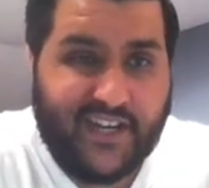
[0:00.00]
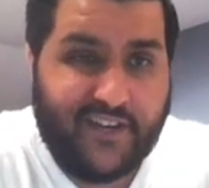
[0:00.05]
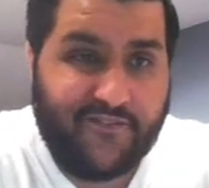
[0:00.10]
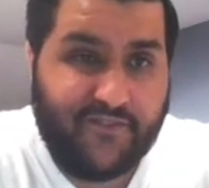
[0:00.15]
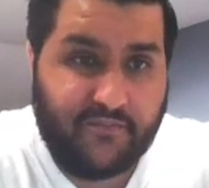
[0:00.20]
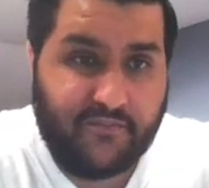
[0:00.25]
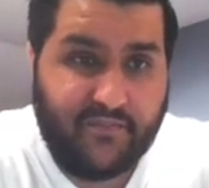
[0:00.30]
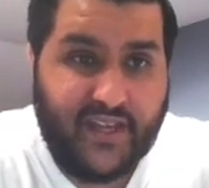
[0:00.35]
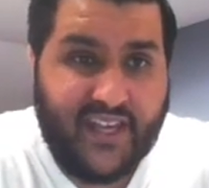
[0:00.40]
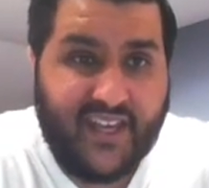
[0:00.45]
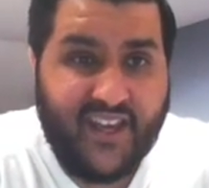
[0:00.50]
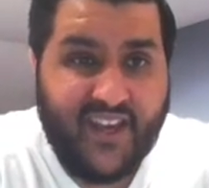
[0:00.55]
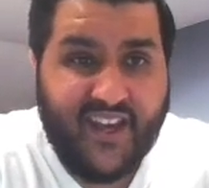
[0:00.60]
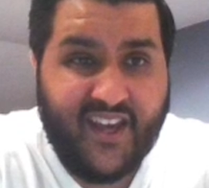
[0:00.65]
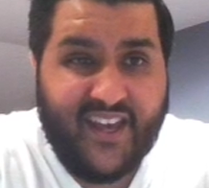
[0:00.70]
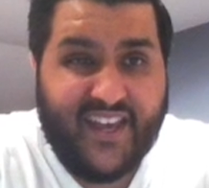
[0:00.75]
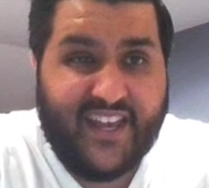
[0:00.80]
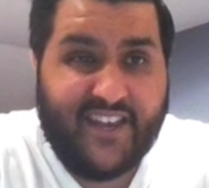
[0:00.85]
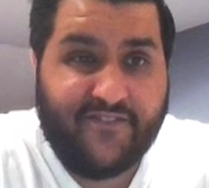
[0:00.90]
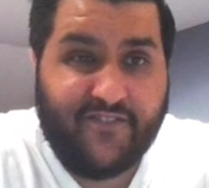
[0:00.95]
Now for me,
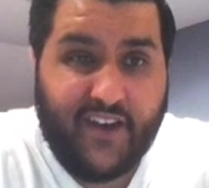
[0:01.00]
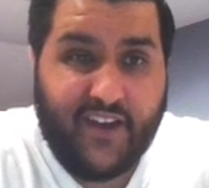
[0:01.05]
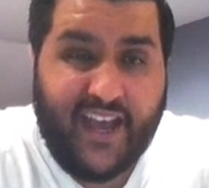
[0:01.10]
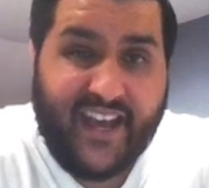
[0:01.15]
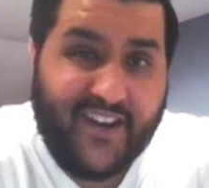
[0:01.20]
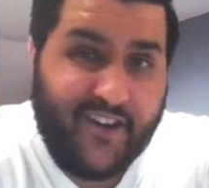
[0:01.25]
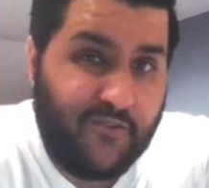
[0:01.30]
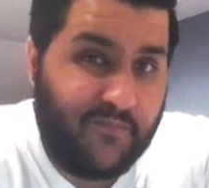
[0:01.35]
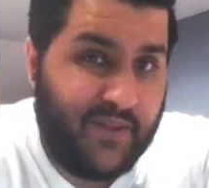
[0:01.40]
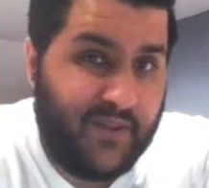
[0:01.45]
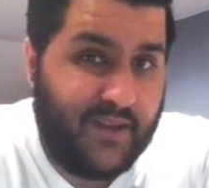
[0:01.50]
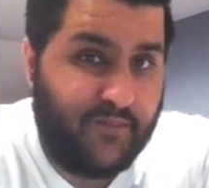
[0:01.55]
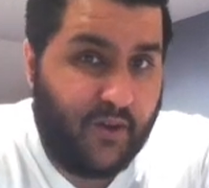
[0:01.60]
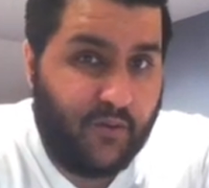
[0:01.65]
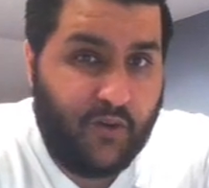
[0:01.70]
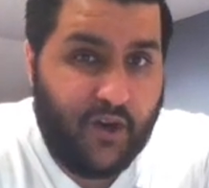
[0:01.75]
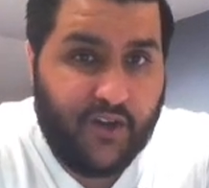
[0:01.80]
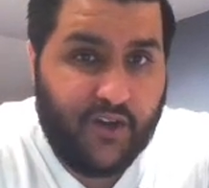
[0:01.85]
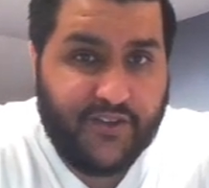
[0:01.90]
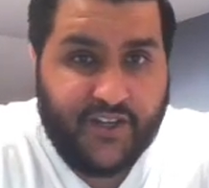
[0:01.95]
if I hadn't have played my
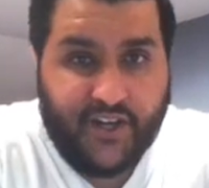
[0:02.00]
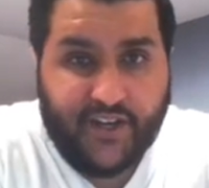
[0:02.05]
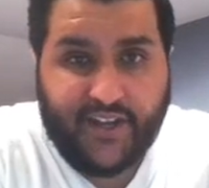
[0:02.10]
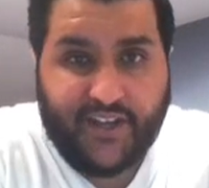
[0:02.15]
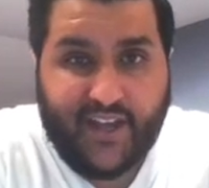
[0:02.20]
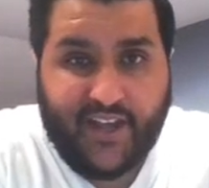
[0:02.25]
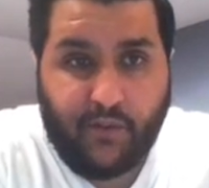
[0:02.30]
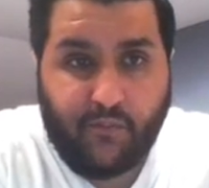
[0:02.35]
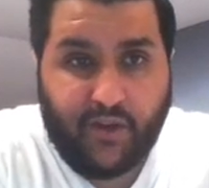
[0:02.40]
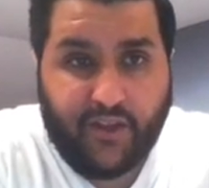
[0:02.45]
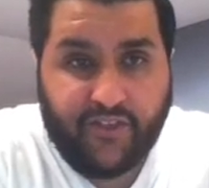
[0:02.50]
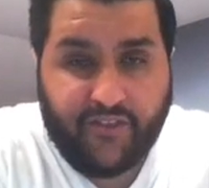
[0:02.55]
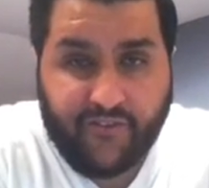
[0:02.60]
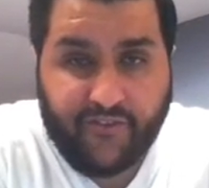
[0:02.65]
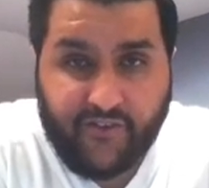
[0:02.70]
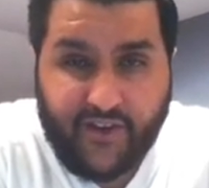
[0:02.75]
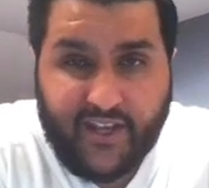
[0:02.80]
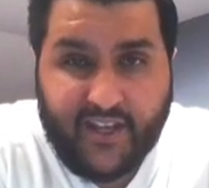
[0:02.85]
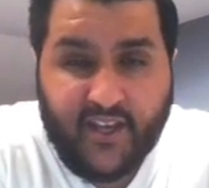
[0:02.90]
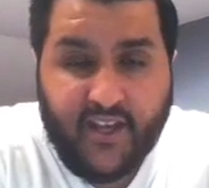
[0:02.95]
wildcard in Game Week
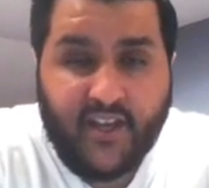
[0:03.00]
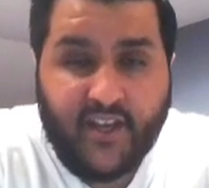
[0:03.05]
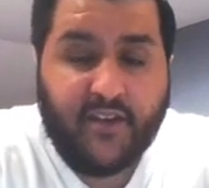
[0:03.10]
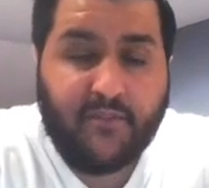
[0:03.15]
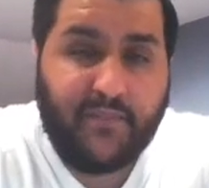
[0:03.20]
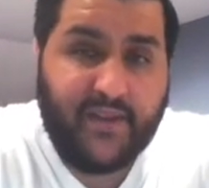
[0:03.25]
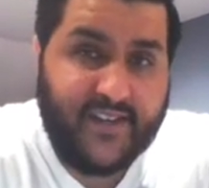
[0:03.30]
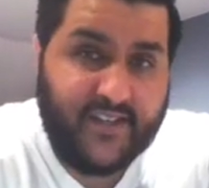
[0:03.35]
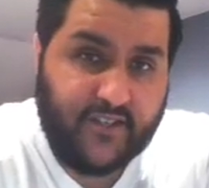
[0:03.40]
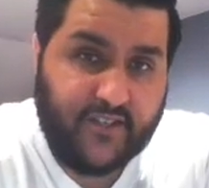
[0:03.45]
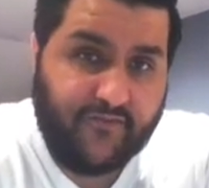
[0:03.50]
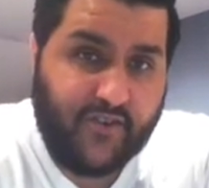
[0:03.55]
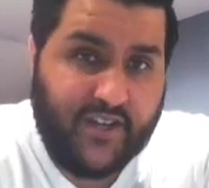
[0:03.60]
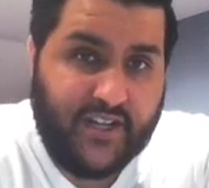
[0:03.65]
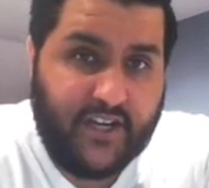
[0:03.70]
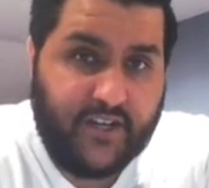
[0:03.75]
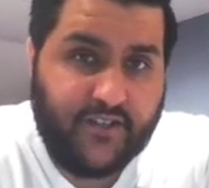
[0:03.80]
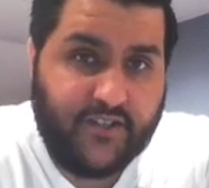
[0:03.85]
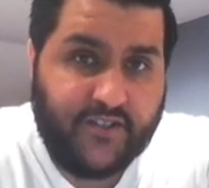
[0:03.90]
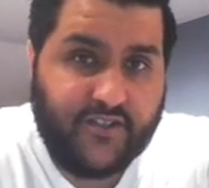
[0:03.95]
3 because of
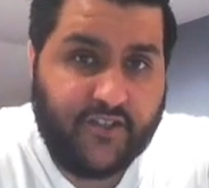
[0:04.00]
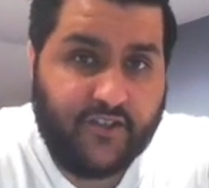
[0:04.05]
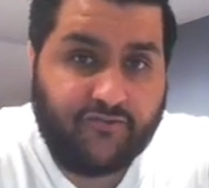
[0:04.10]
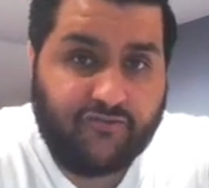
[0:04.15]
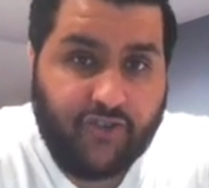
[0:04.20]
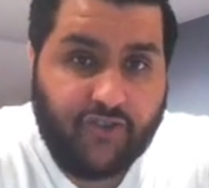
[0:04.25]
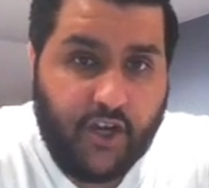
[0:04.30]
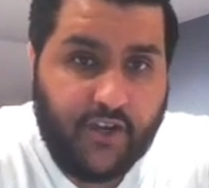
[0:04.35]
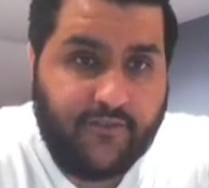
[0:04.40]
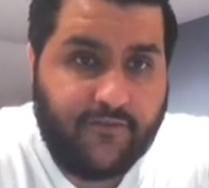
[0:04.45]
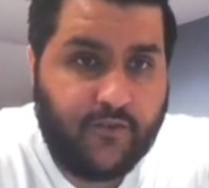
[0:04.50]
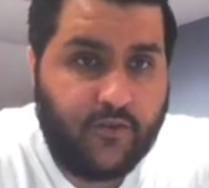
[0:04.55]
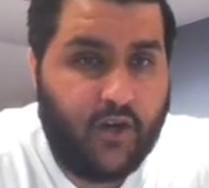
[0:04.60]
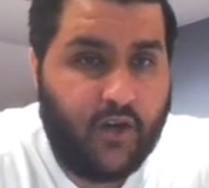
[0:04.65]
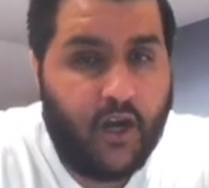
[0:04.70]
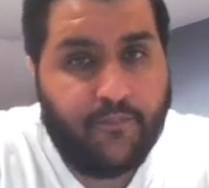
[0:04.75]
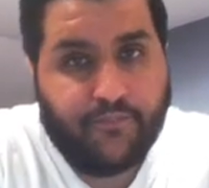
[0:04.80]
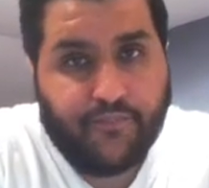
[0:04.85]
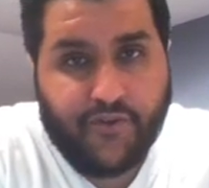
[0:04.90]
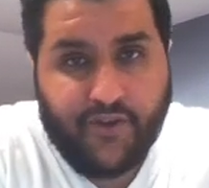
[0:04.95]
Ronaldo's arrival,
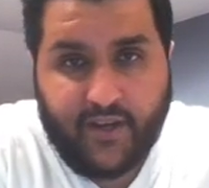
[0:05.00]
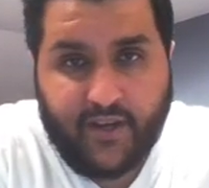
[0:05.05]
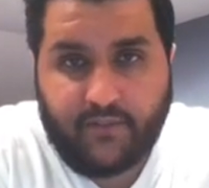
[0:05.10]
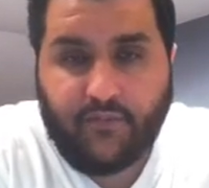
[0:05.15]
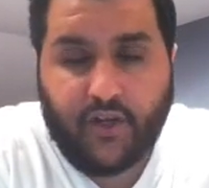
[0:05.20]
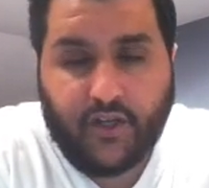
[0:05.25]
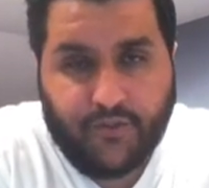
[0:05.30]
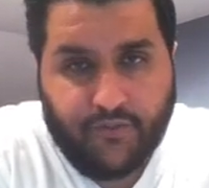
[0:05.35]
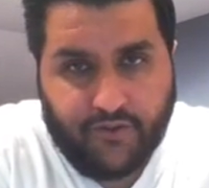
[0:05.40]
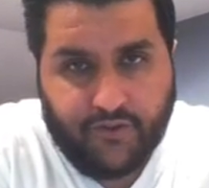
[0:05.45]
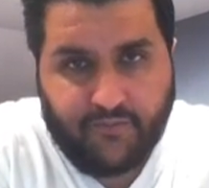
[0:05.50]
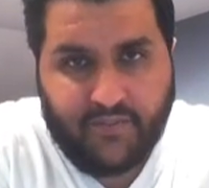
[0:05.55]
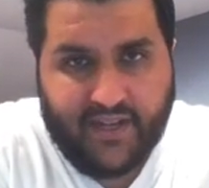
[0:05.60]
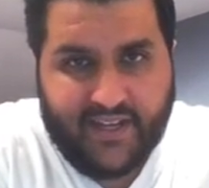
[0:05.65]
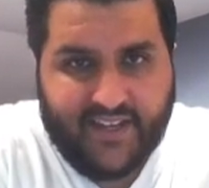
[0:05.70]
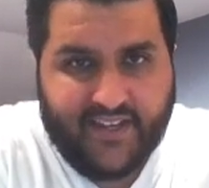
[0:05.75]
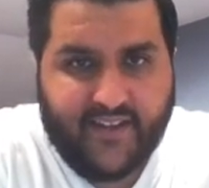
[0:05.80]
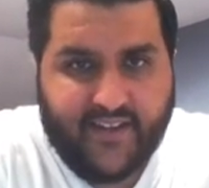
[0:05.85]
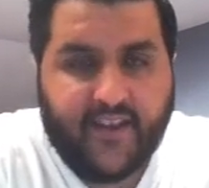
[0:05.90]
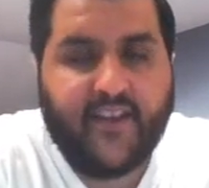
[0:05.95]
I pretty much would have
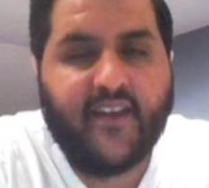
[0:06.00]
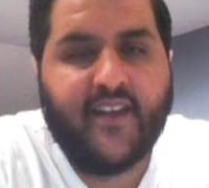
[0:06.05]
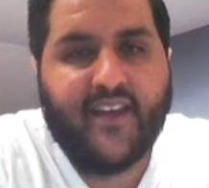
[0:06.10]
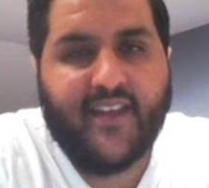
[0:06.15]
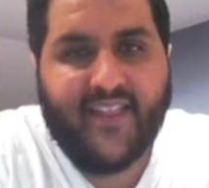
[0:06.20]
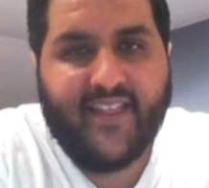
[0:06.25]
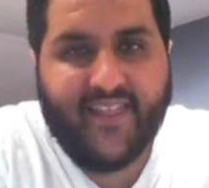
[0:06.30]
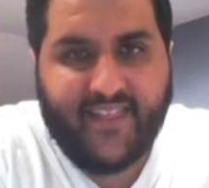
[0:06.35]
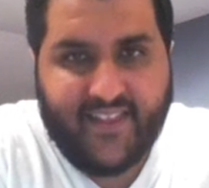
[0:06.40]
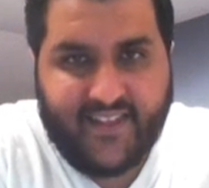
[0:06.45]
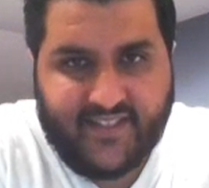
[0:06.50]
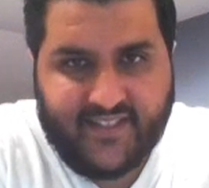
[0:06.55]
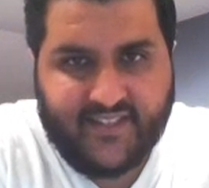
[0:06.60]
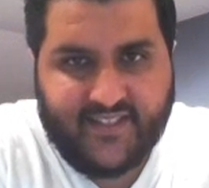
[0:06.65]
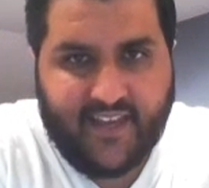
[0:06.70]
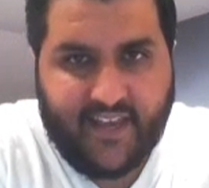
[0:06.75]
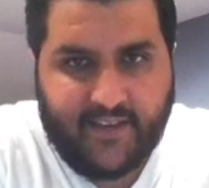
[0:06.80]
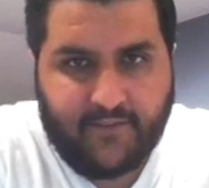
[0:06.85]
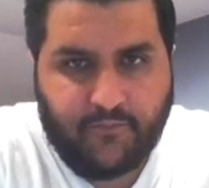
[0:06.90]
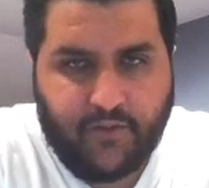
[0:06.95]
played it this
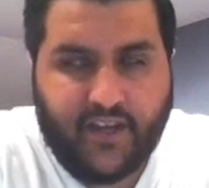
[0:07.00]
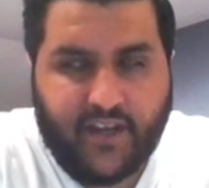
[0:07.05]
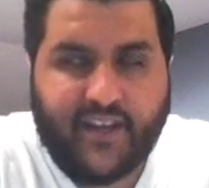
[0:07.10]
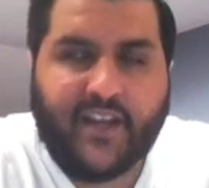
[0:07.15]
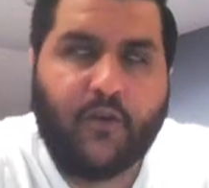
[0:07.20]
game week.